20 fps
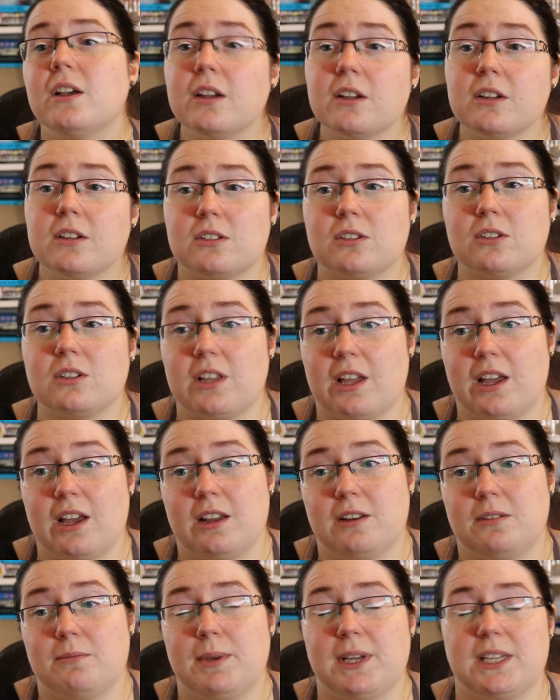So
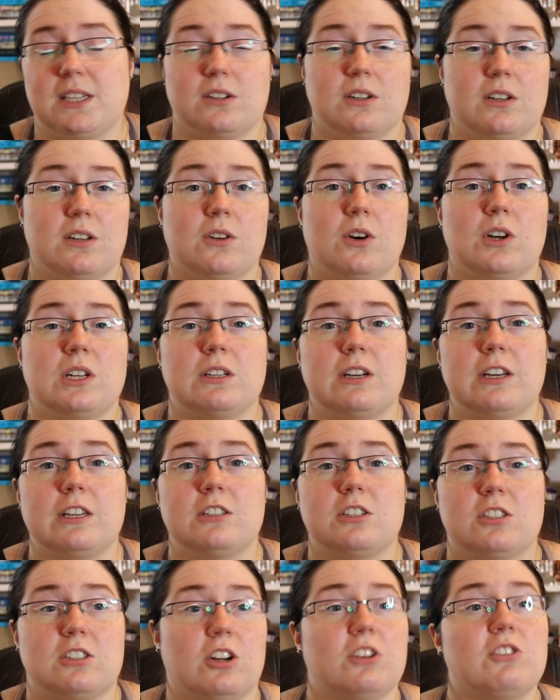then basically the god of light
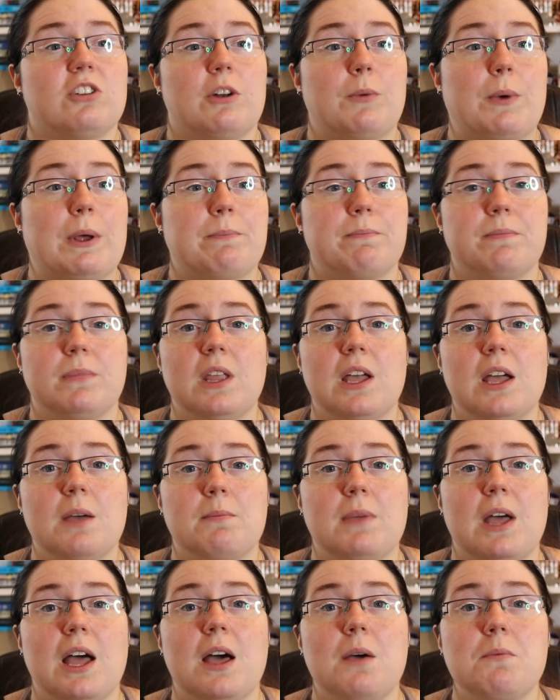just turned around and went, nah,
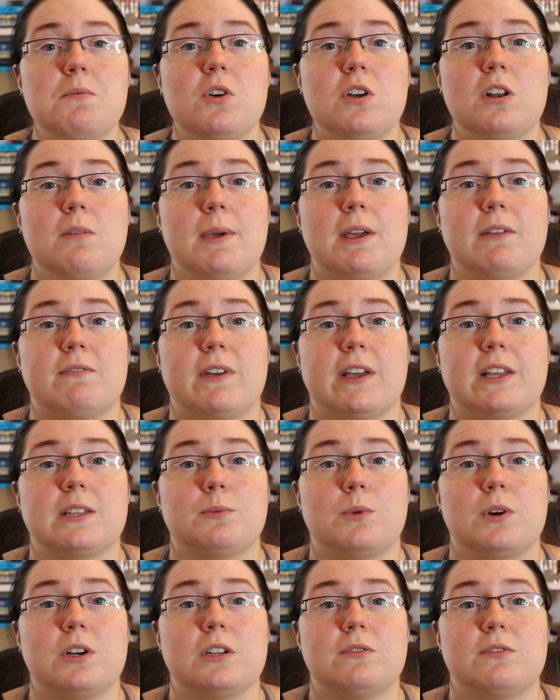I'm going to make things
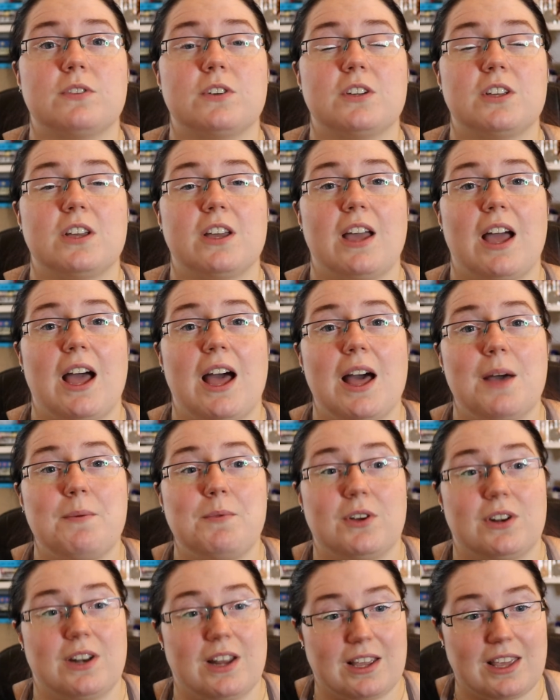worse for you, I'm
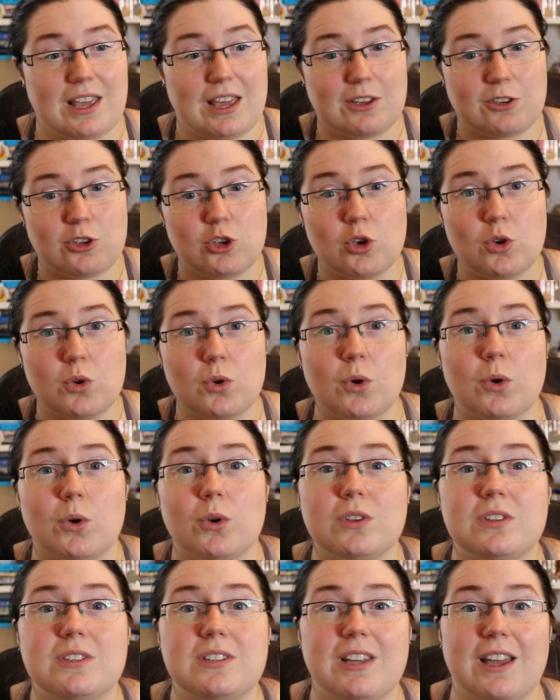going to kick you
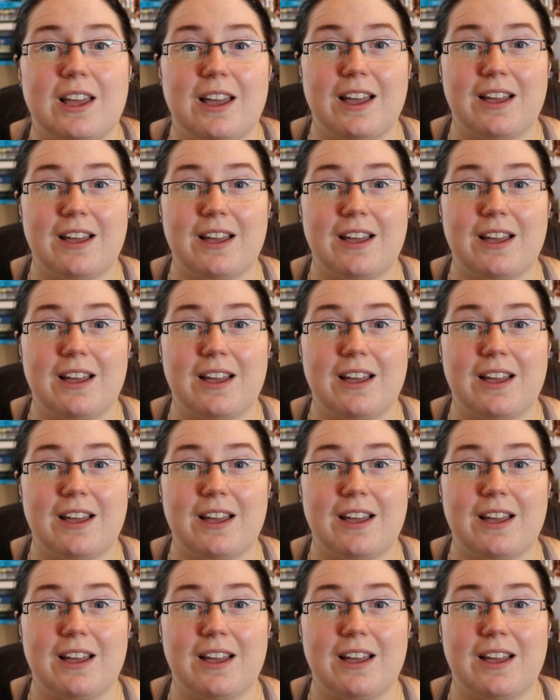out.